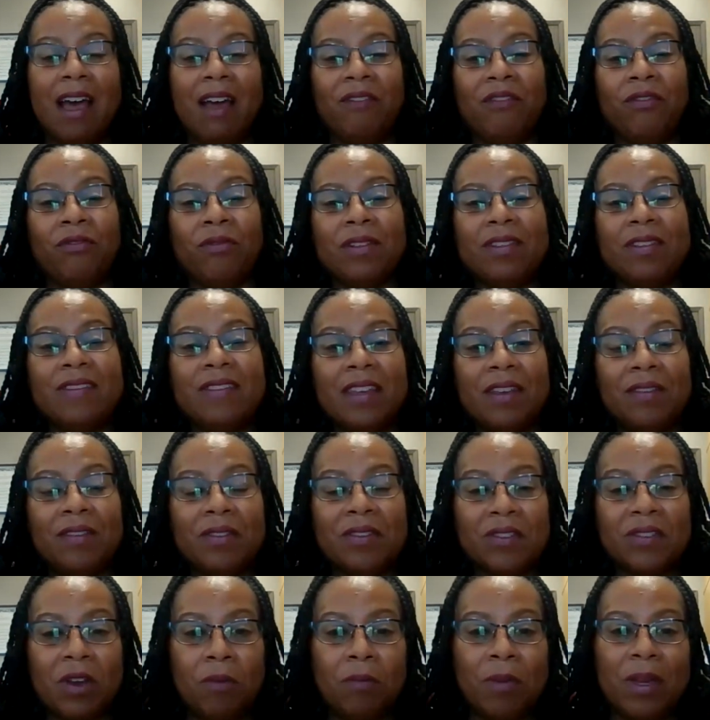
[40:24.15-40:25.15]
I've
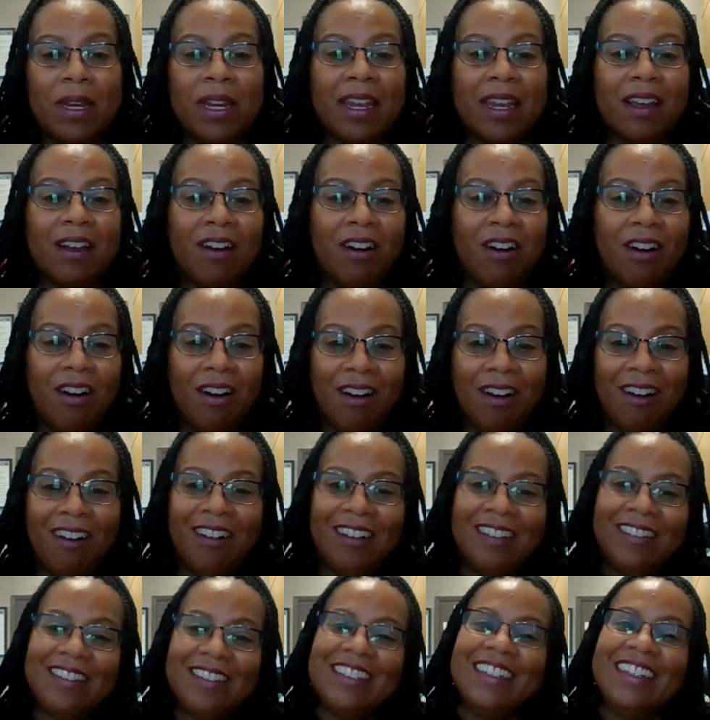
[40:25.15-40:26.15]
received so many
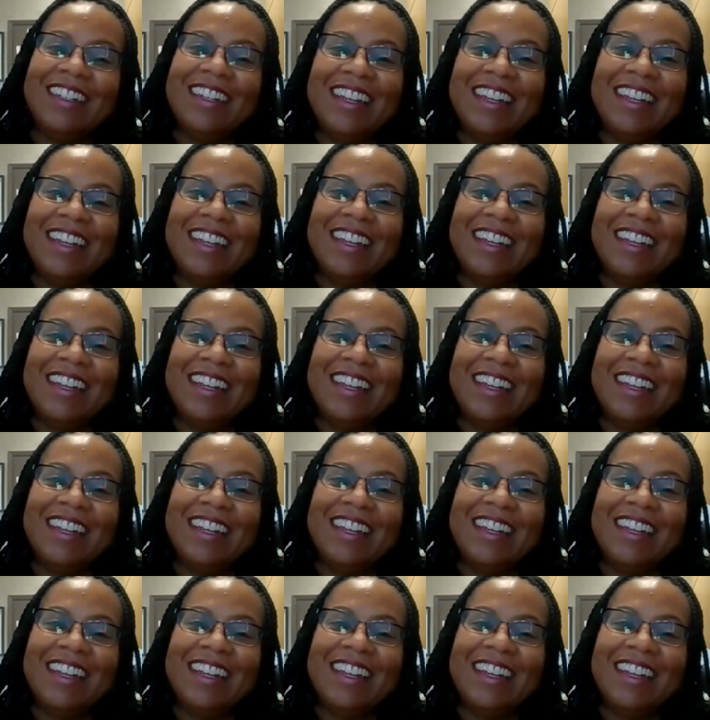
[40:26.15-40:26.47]
calls and